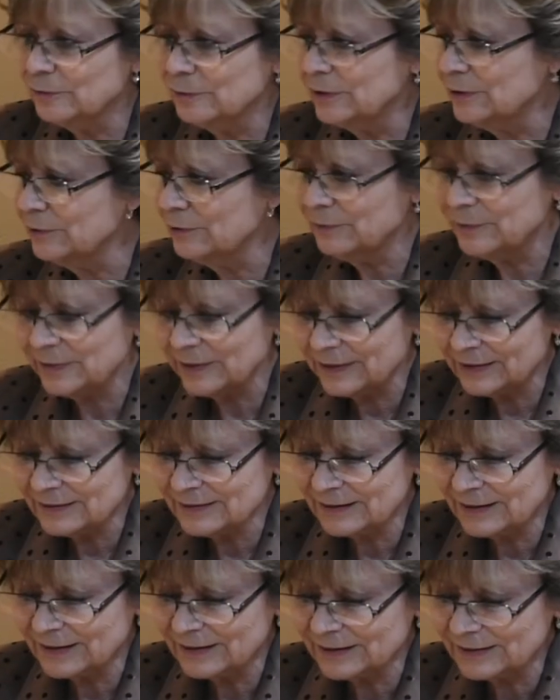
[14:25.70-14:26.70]
and I'm seeing
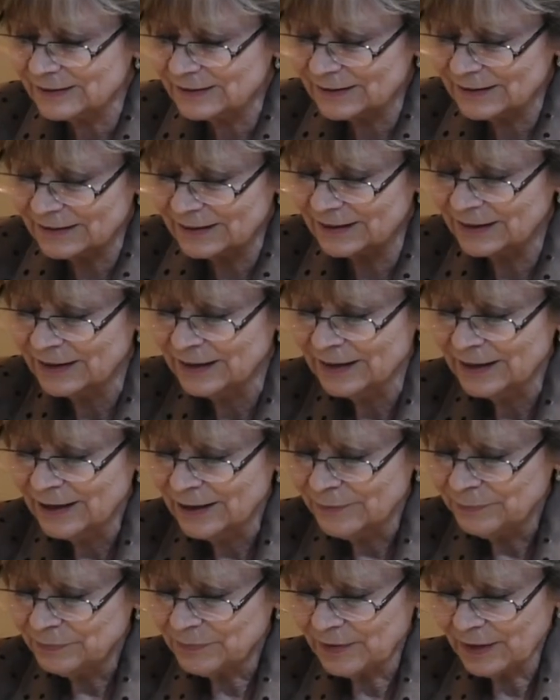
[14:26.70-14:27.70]
evidence. Well,
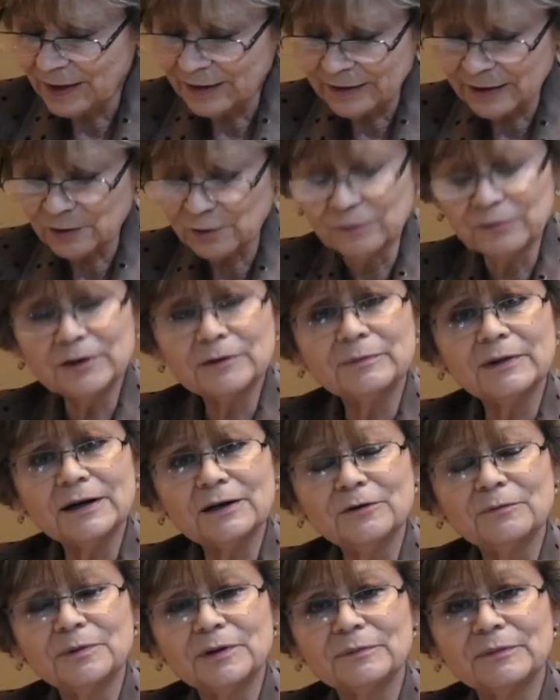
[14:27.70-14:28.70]
let's confirm it
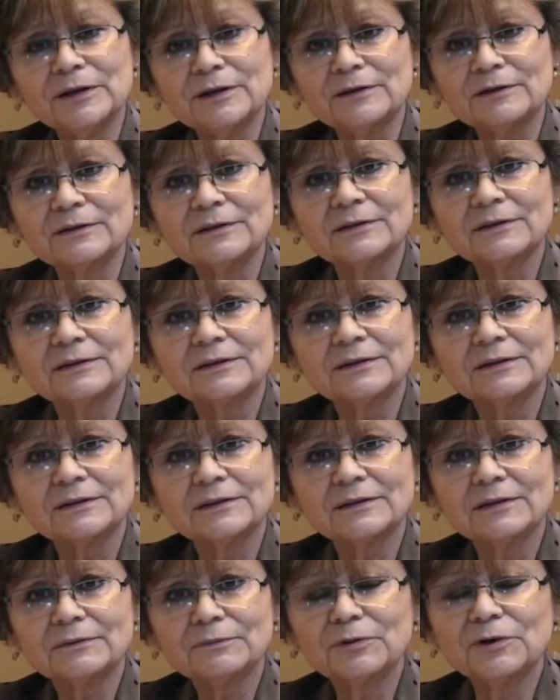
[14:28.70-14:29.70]
first, because
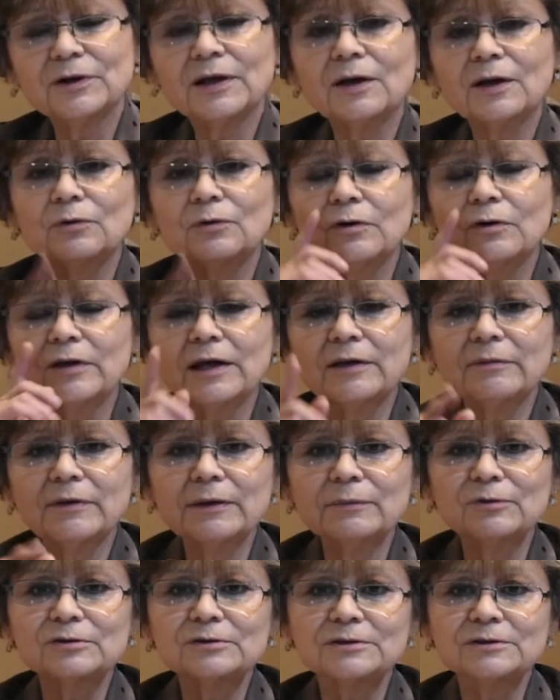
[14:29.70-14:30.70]
even what we see,
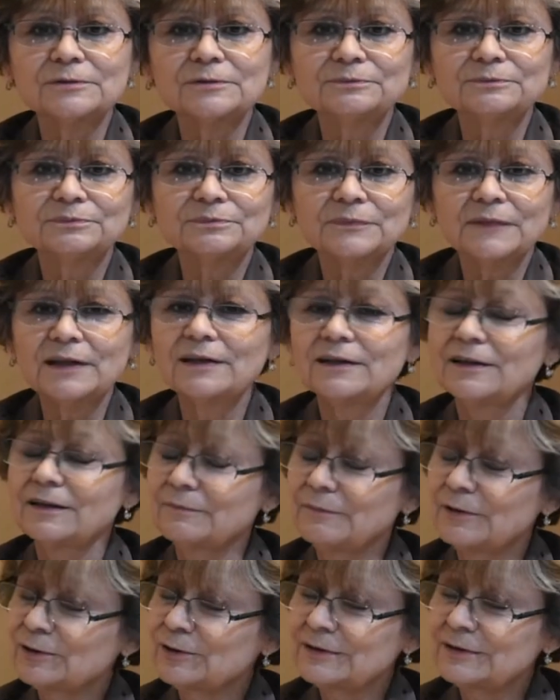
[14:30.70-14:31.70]
the enemy is
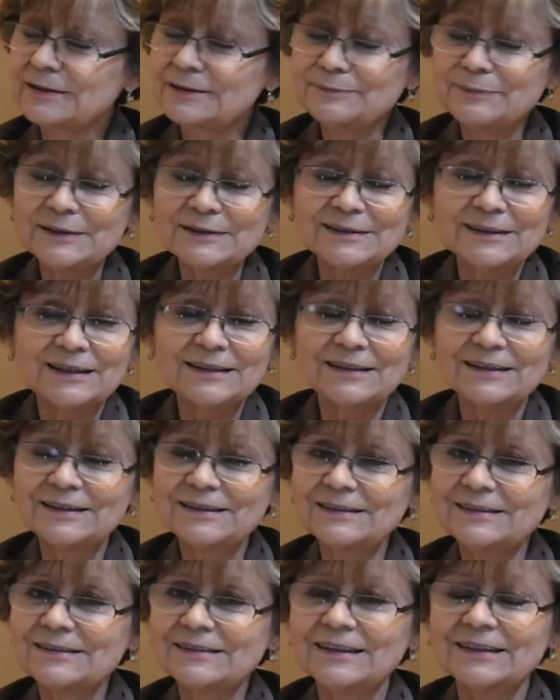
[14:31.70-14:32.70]
a specialist
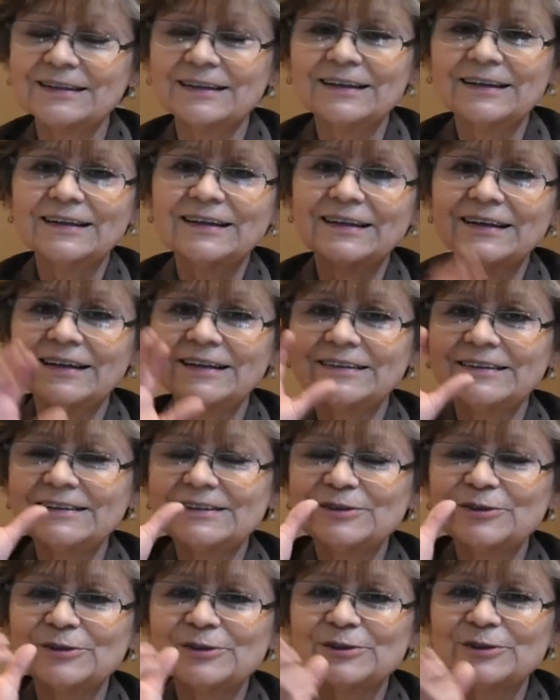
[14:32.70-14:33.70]
in
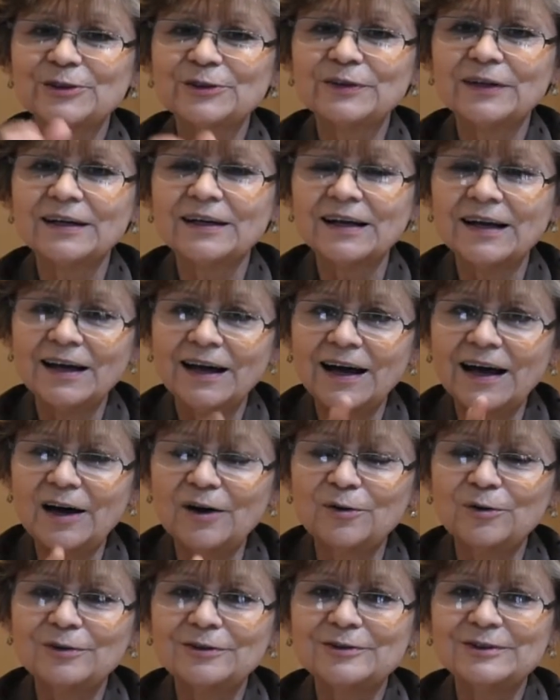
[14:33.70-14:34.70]
distorting even our
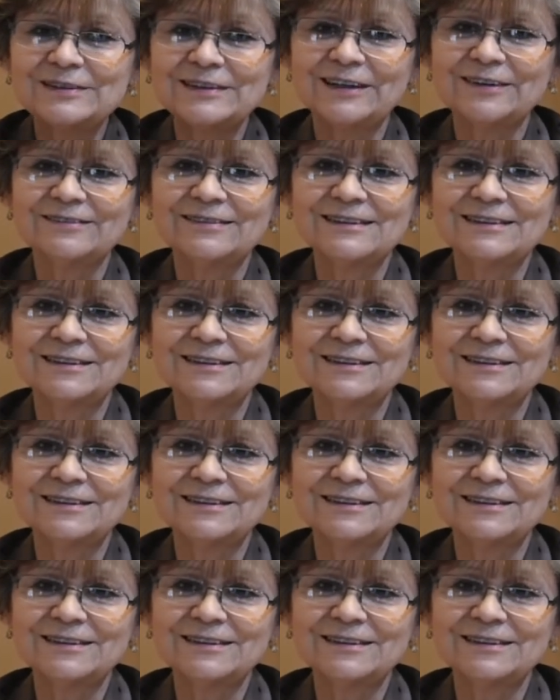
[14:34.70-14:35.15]
vision.